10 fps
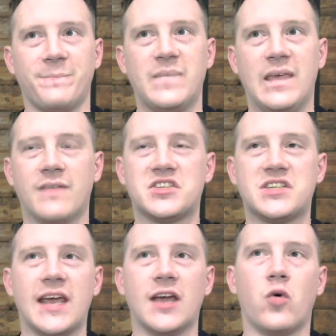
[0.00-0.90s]
if
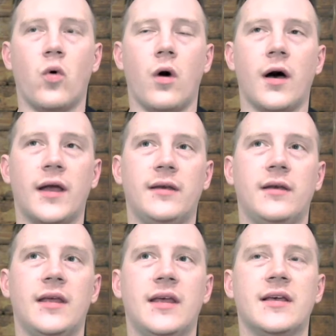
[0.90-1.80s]

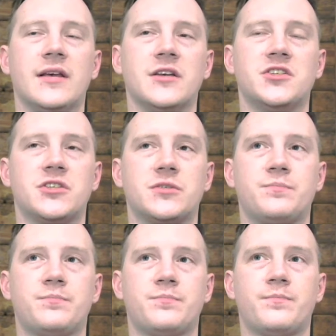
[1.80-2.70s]

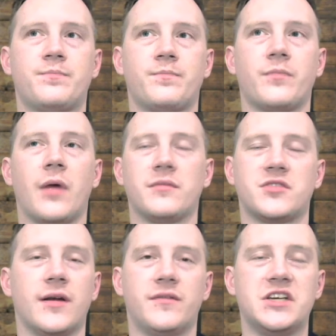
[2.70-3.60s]

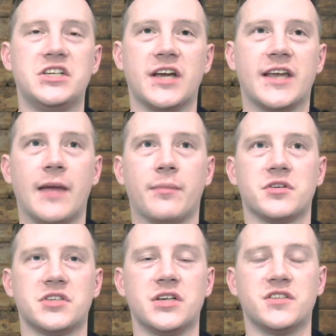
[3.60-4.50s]
TJ
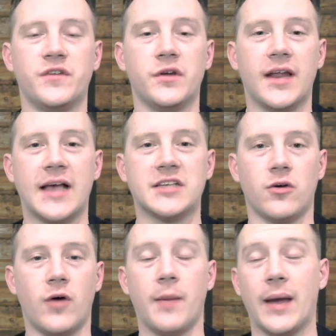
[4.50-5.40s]
Capers is viewed as a
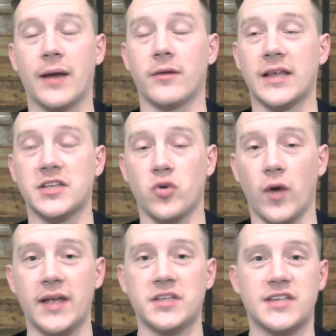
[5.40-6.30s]
linebacker, that's
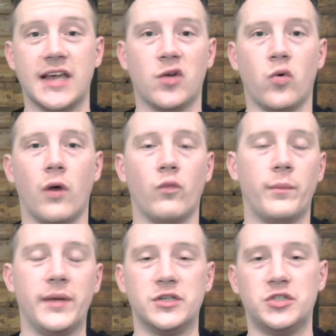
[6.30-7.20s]
great. Stanquan will
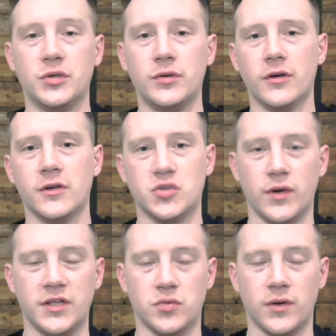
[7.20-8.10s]
be a junior in
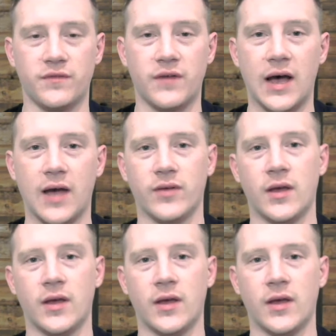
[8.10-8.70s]
2025.